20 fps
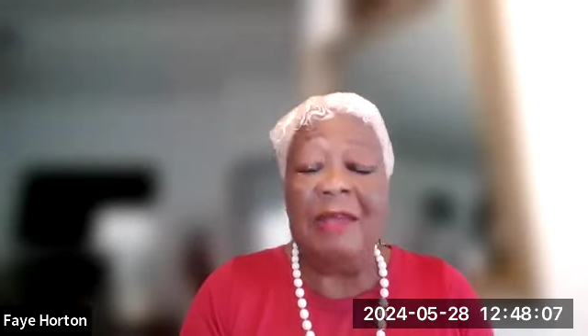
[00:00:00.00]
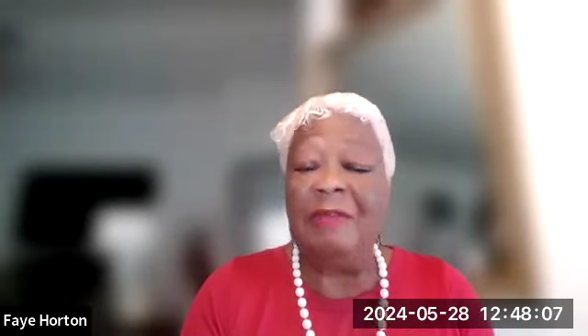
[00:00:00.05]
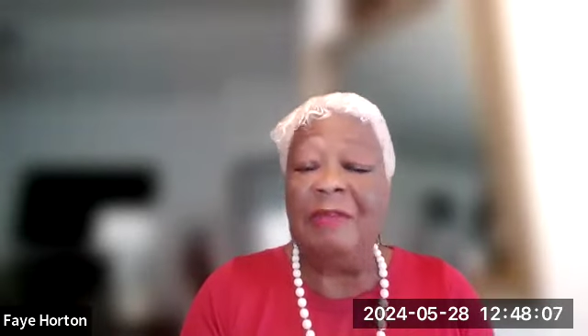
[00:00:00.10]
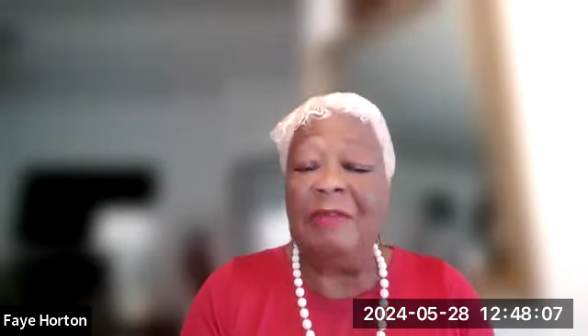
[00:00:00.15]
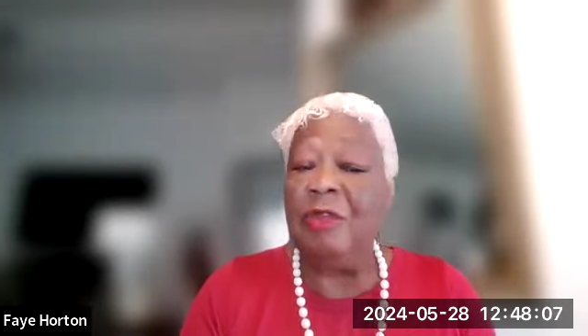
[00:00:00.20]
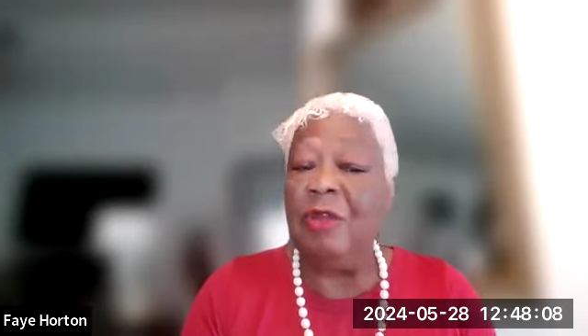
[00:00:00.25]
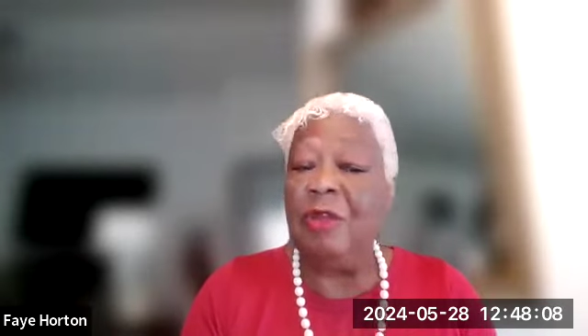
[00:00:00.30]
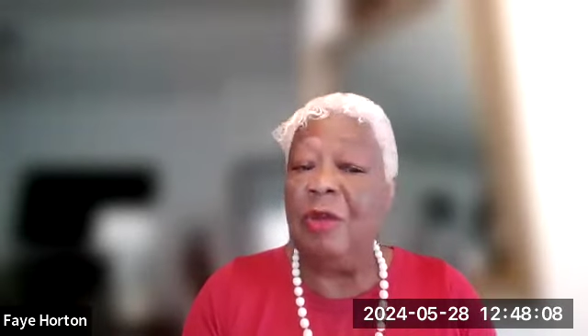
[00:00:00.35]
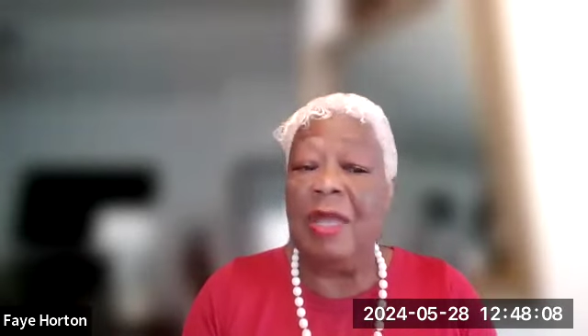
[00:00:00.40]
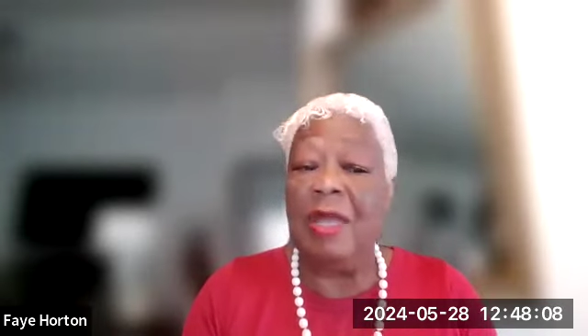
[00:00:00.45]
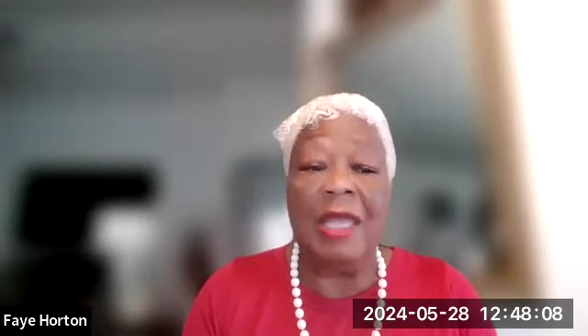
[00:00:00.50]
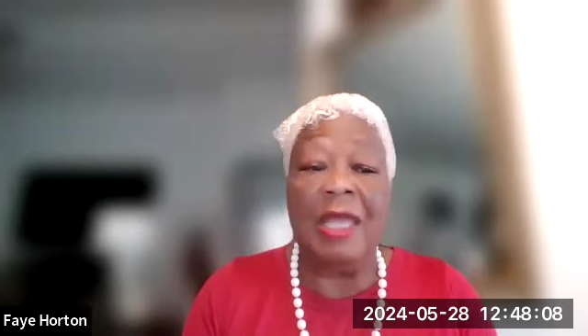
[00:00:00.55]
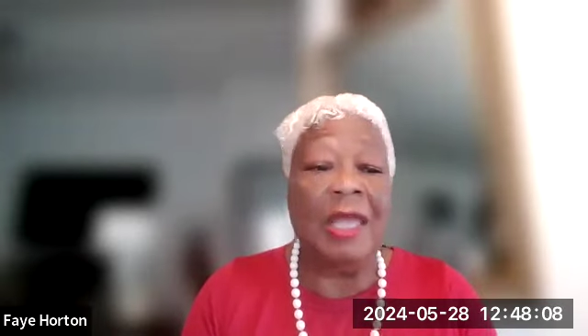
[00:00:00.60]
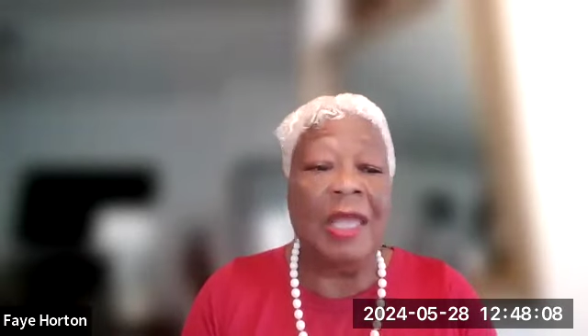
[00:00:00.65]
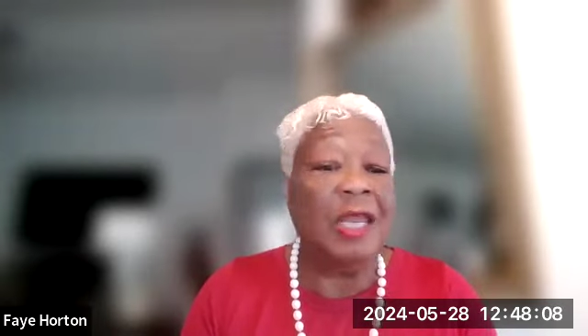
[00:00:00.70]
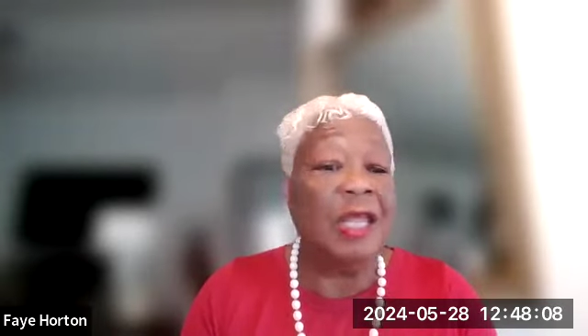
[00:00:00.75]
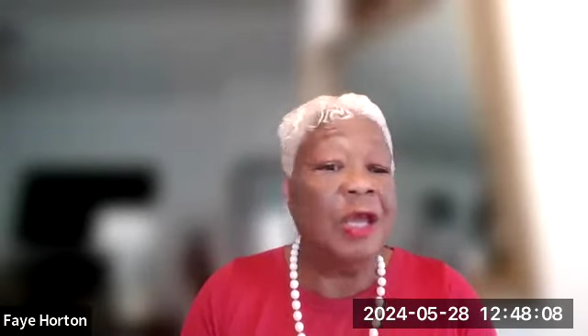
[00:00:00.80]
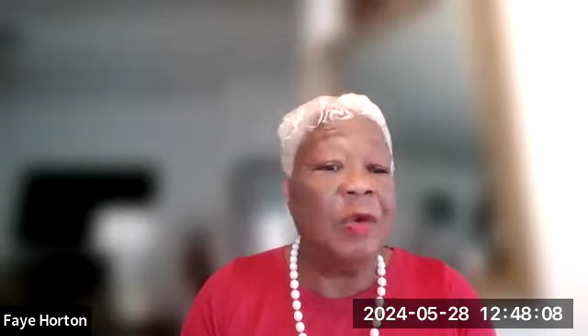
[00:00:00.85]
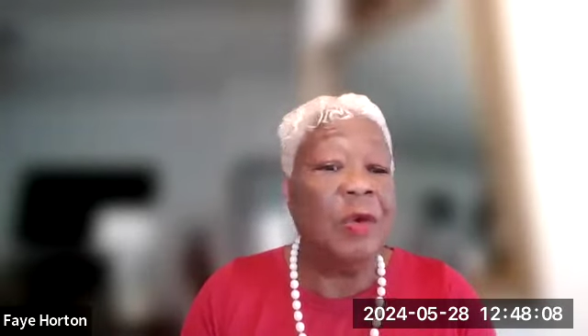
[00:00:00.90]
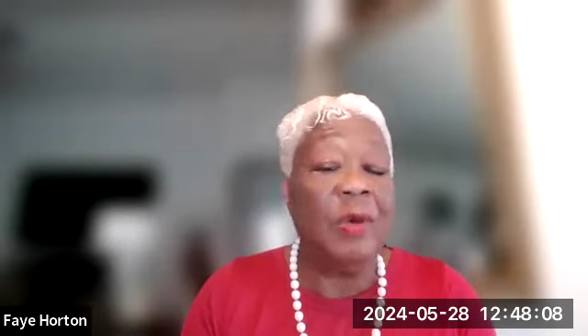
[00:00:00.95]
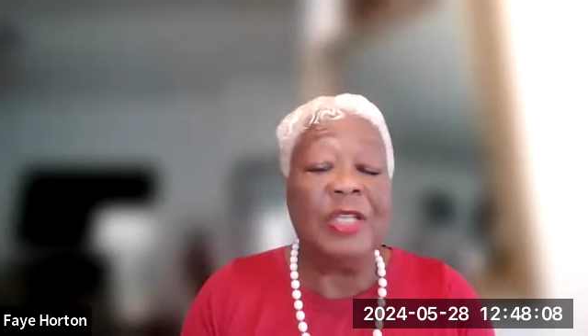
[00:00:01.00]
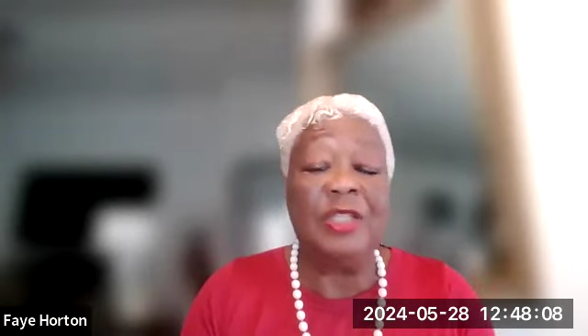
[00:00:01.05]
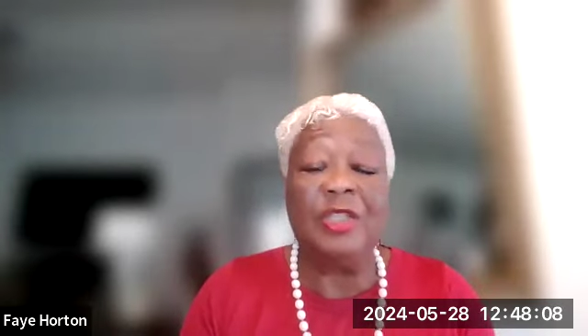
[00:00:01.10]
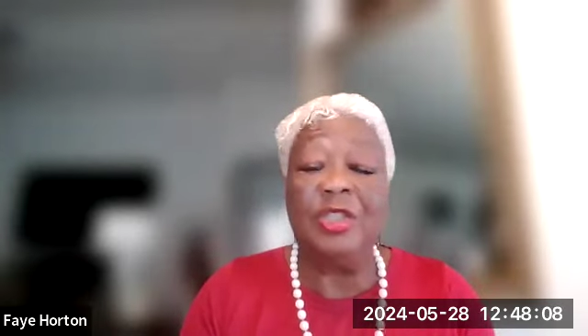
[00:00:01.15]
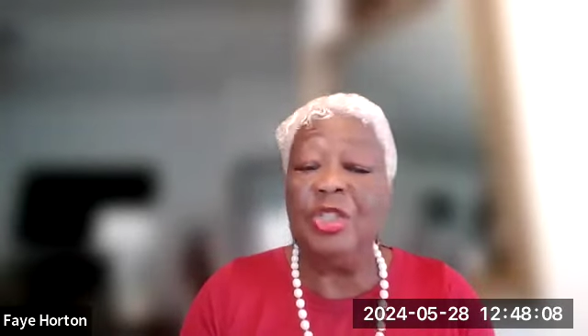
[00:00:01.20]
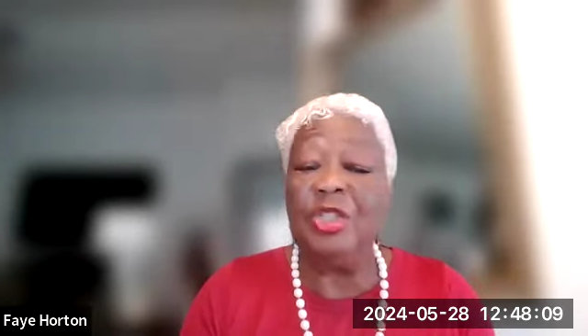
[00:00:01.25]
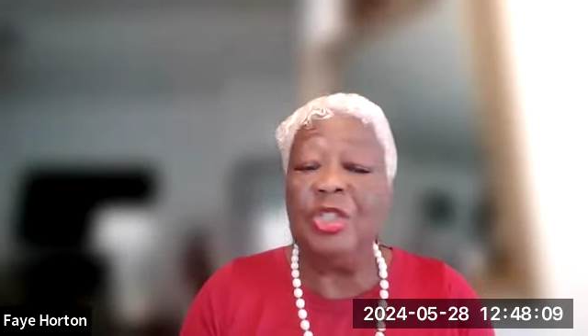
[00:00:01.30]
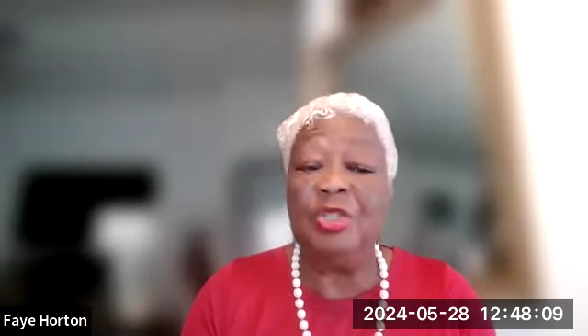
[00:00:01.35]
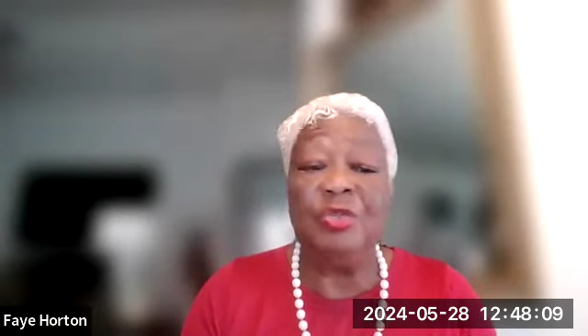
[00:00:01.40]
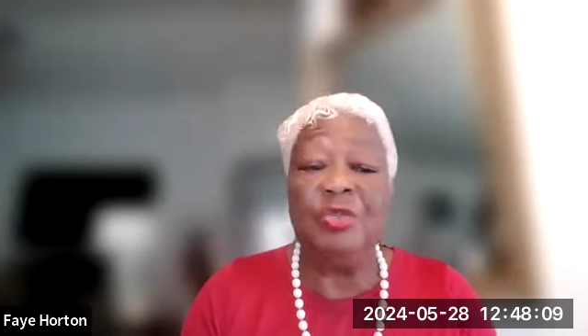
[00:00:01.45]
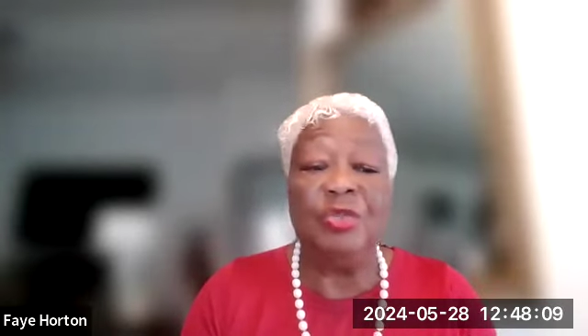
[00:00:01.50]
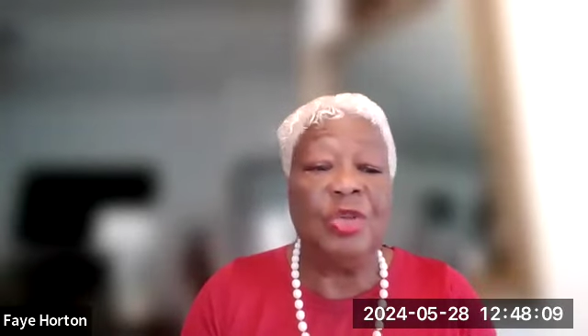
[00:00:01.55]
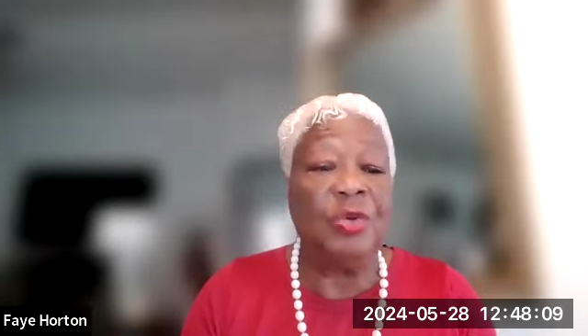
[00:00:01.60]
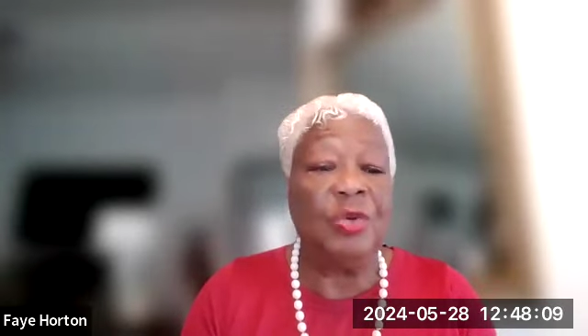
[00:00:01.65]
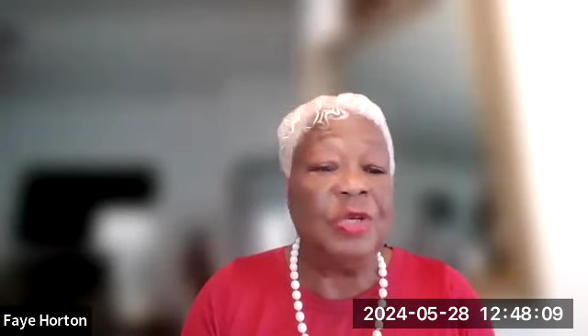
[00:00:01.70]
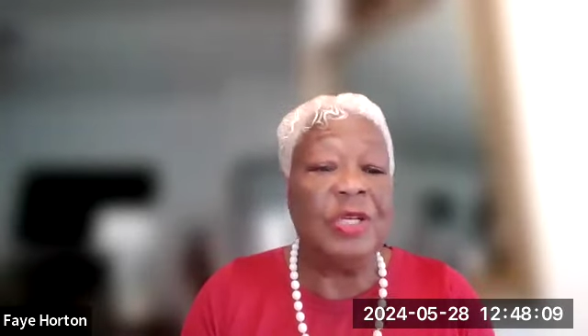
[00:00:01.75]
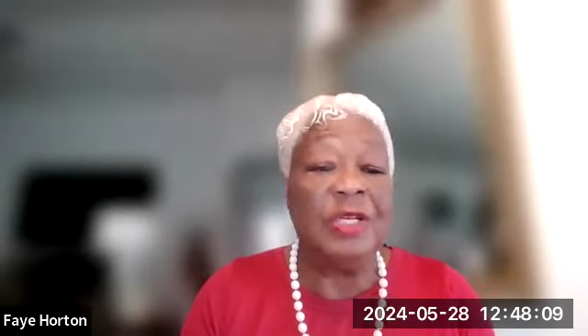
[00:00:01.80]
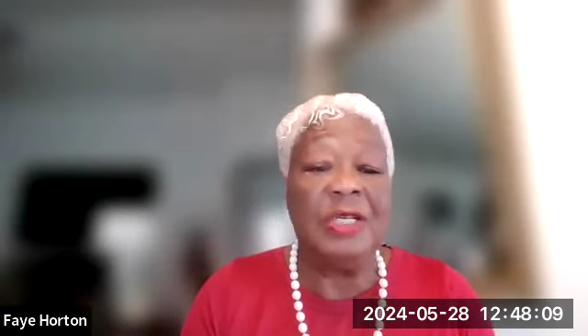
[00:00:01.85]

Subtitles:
If there are any questions you don't